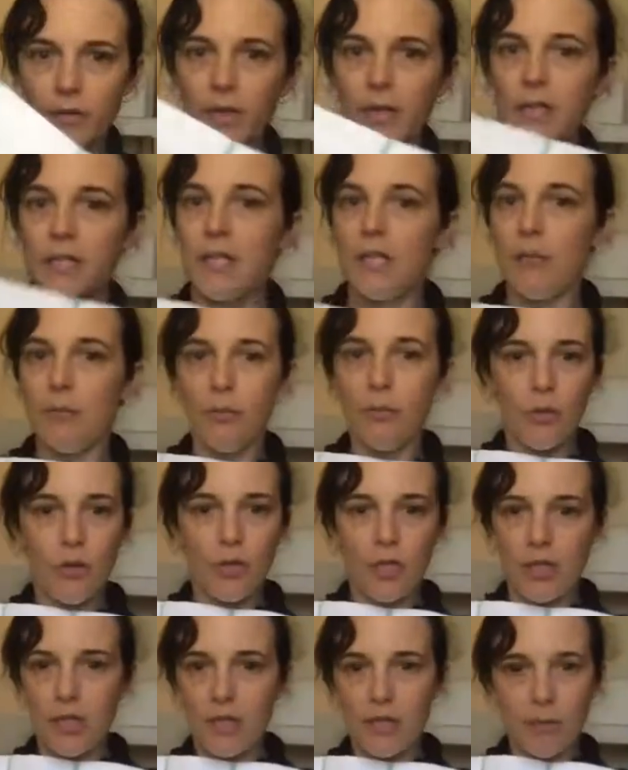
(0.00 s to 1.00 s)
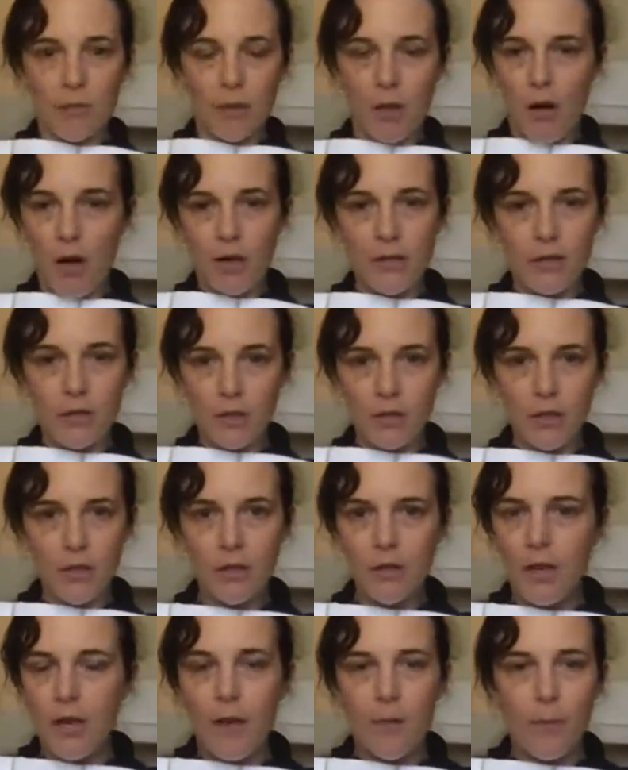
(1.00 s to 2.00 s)
really simple. There's just some lines on
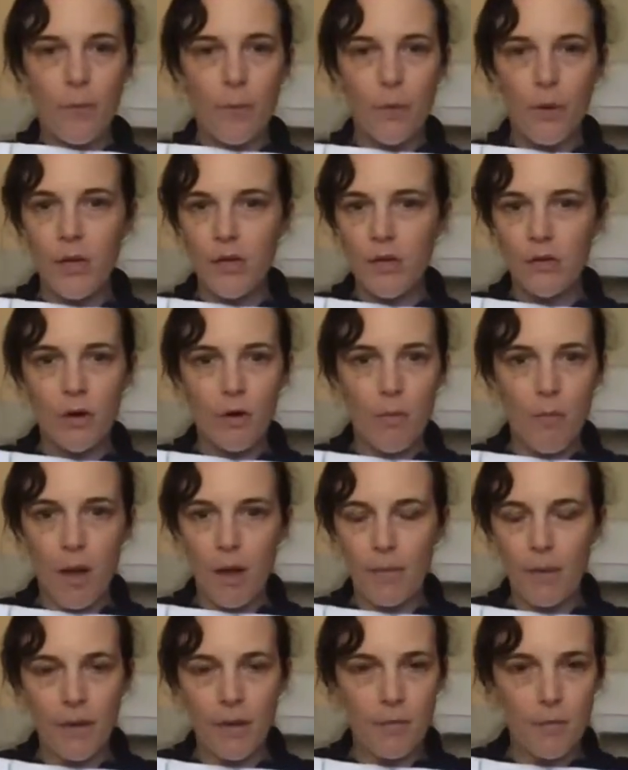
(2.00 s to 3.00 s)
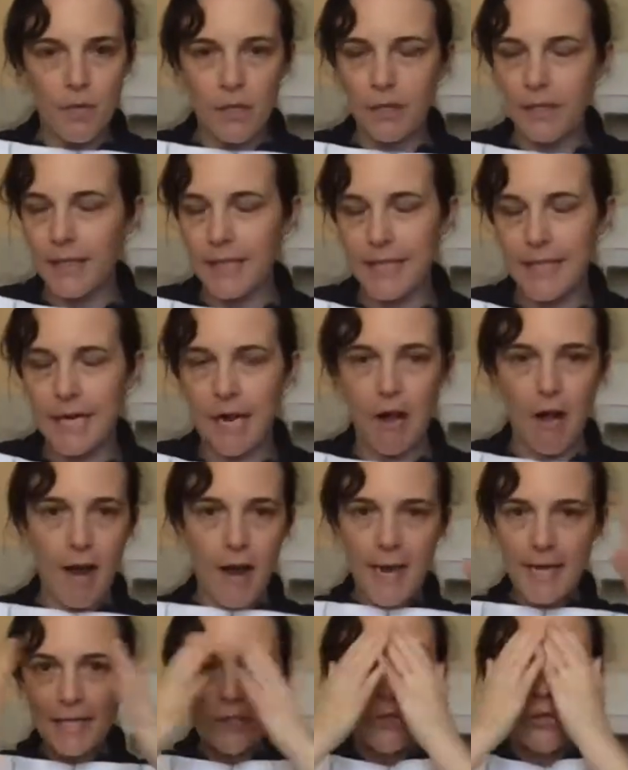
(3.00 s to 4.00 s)
it. But when you're a mama, middle of the
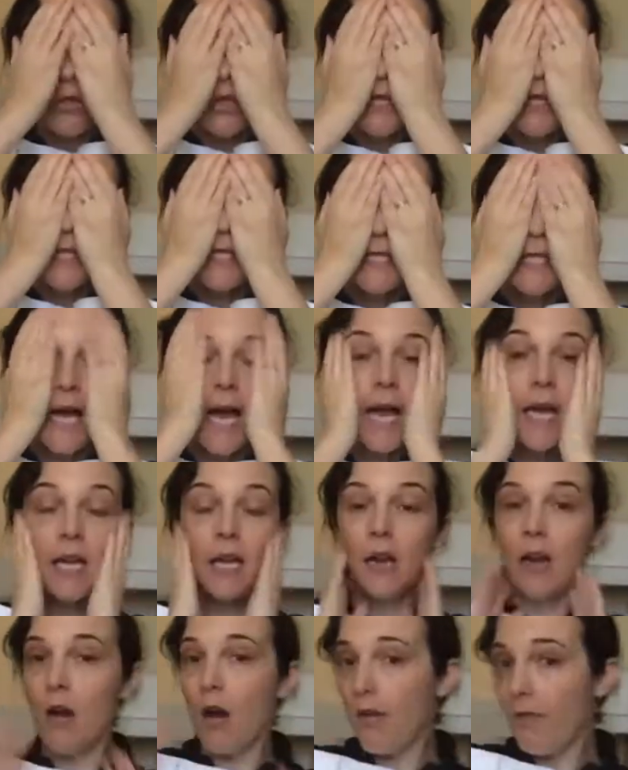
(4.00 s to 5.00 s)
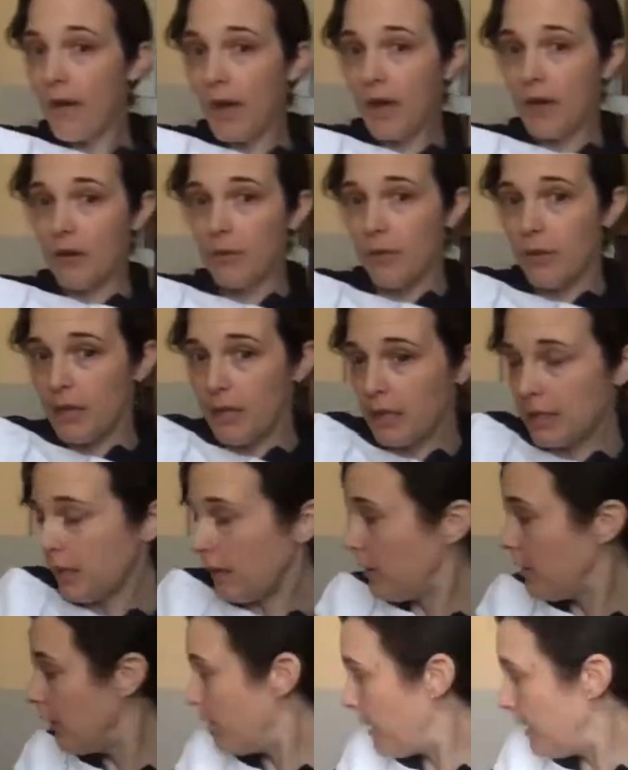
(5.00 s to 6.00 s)
night, during the day, and I've had it with this
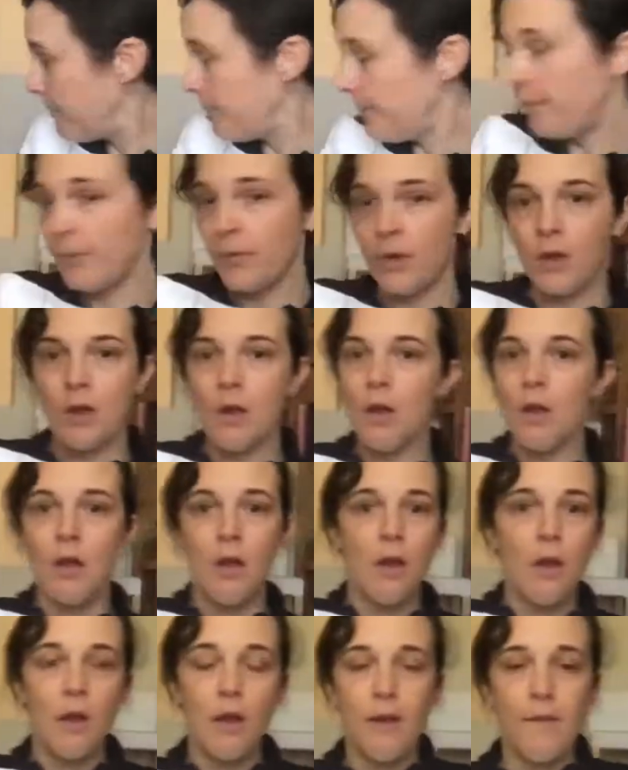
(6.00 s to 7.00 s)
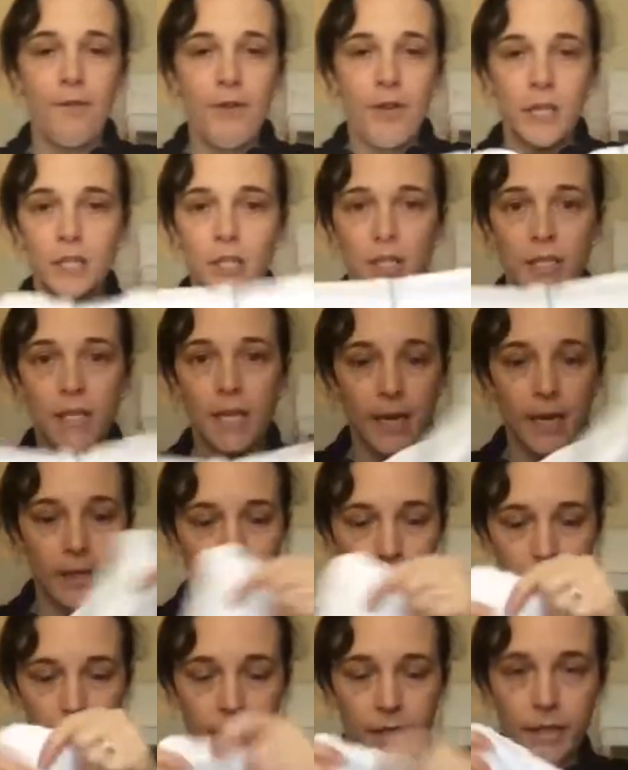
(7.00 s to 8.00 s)
little one, if you can just take
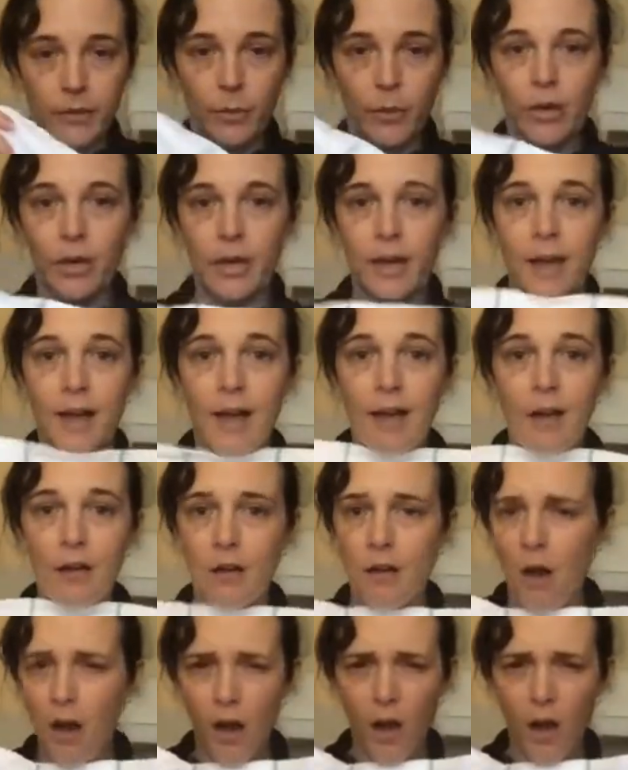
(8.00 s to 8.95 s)
the guesswork out,